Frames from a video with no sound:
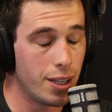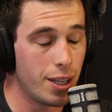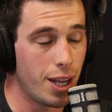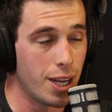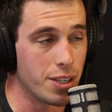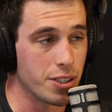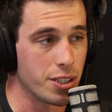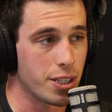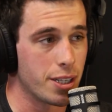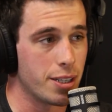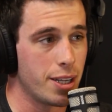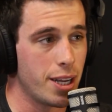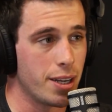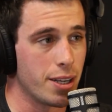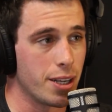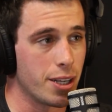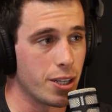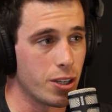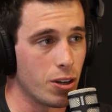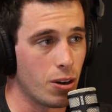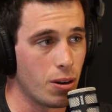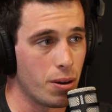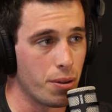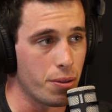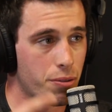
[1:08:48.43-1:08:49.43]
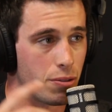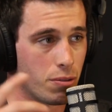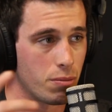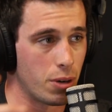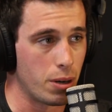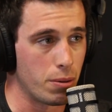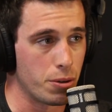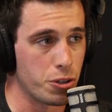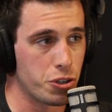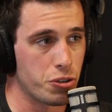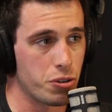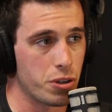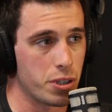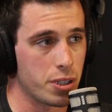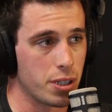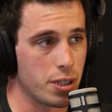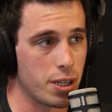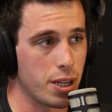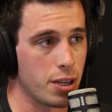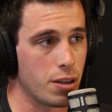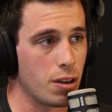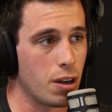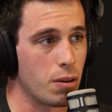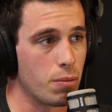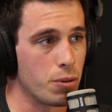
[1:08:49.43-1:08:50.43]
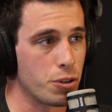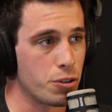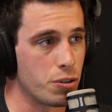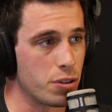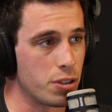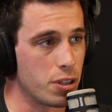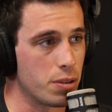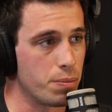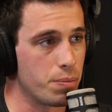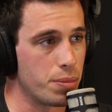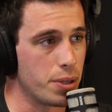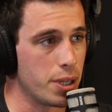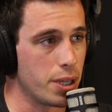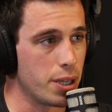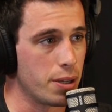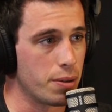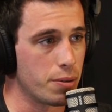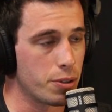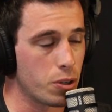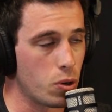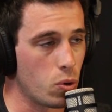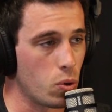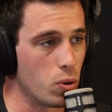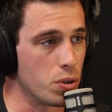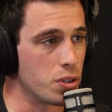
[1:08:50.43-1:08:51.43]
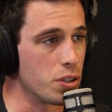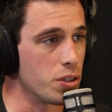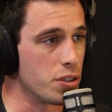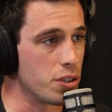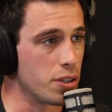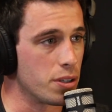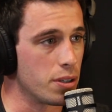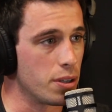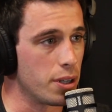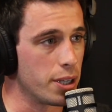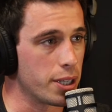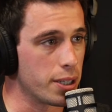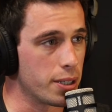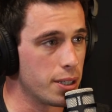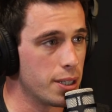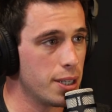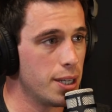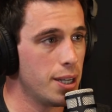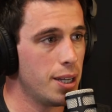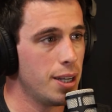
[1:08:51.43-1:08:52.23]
as a Canadian gone through my restricted and non-restricted PA courses and like